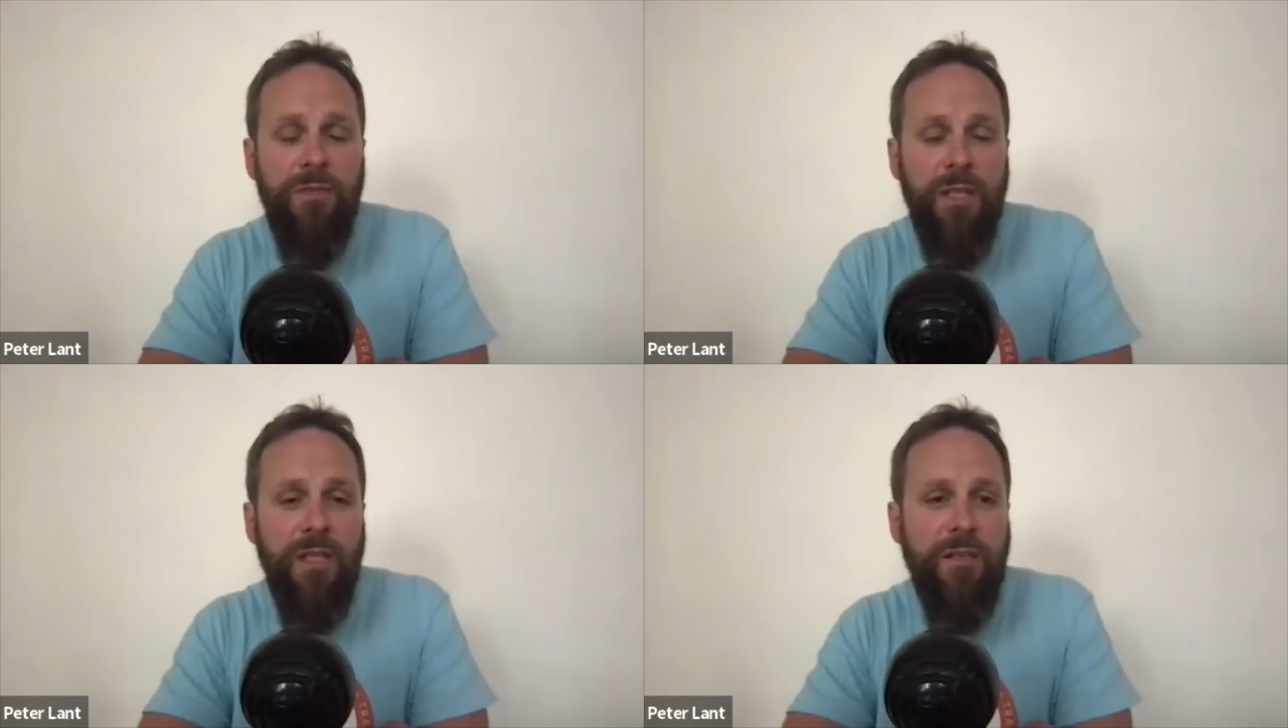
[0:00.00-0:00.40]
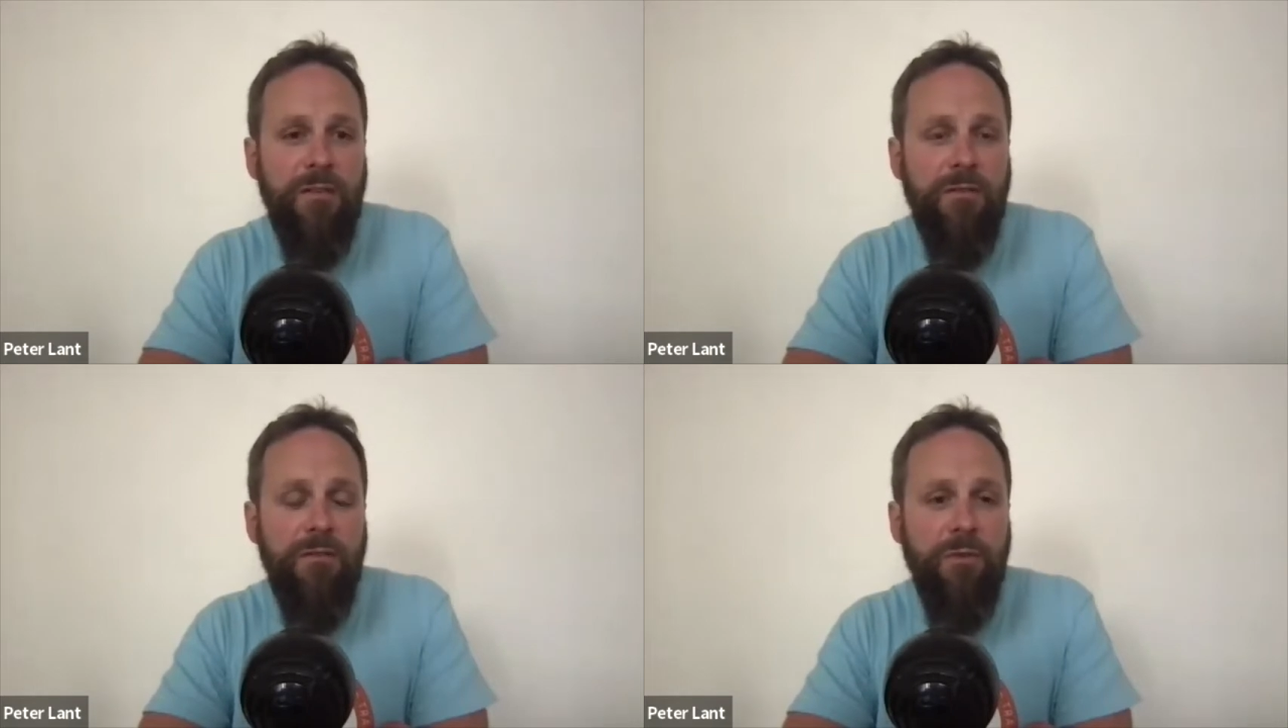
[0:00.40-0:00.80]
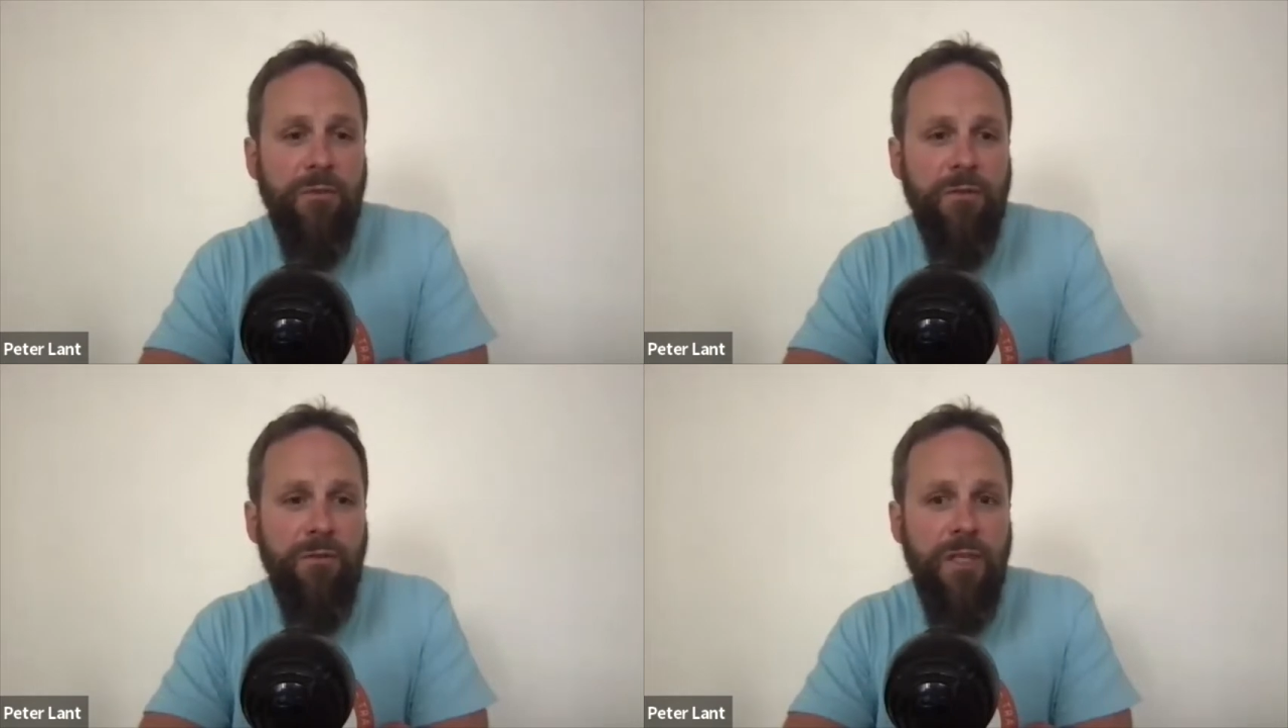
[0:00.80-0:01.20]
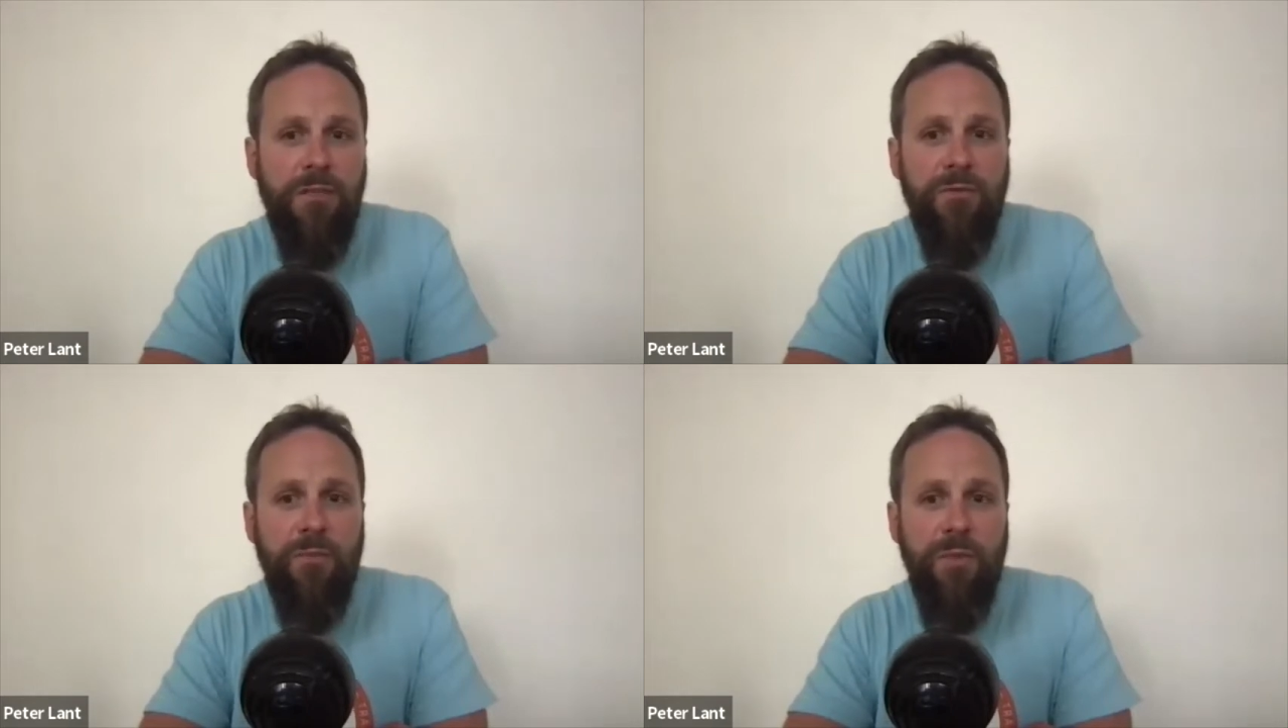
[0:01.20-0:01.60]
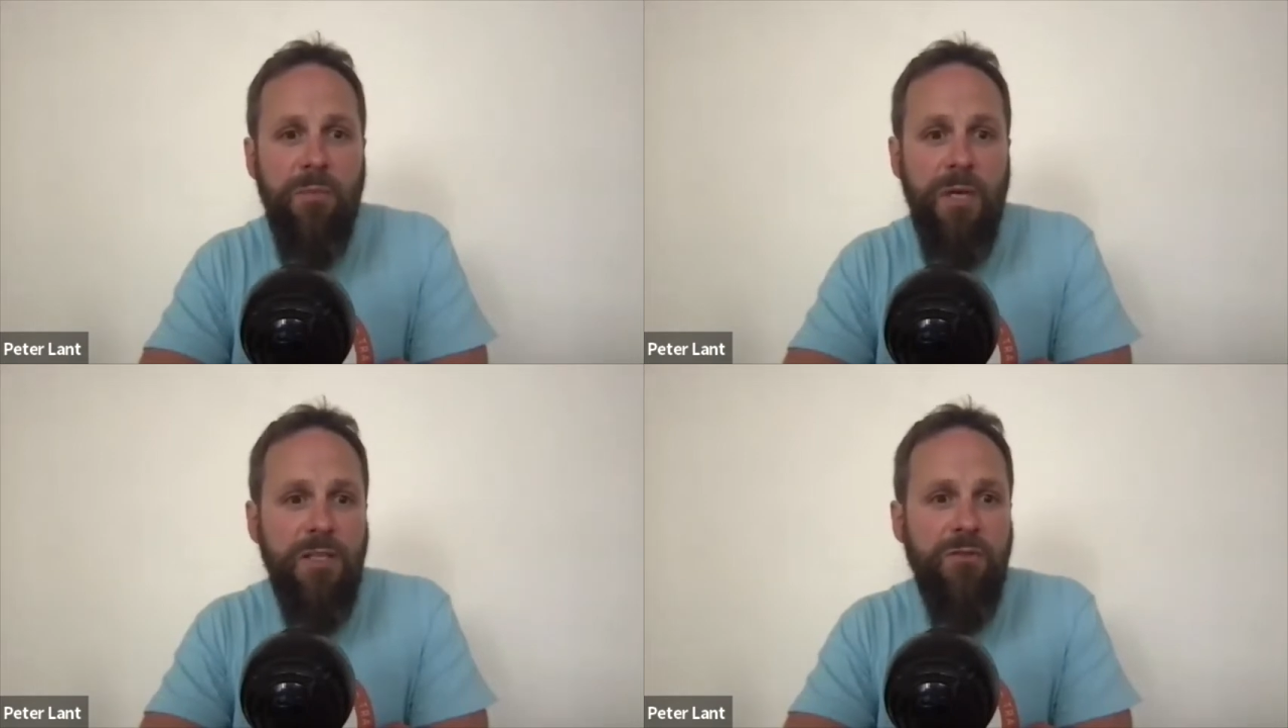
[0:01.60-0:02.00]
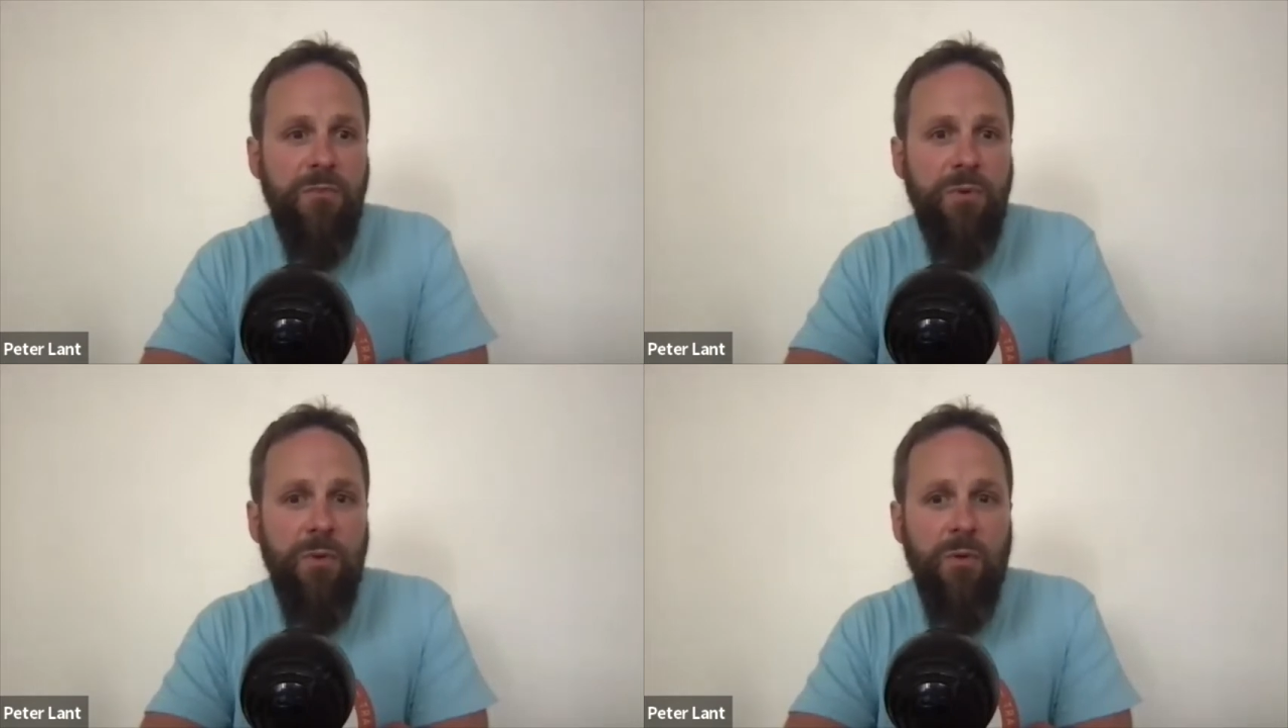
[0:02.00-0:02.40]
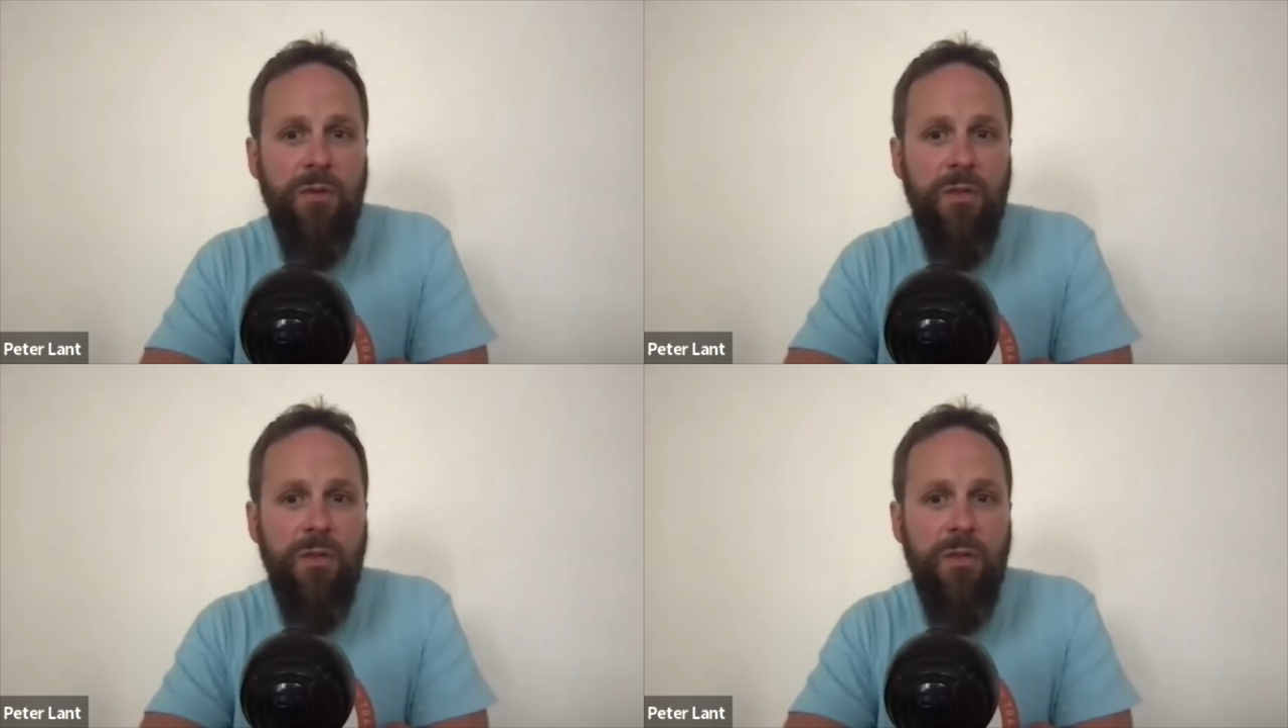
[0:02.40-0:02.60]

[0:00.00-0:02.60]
like from your feet, from your base of support.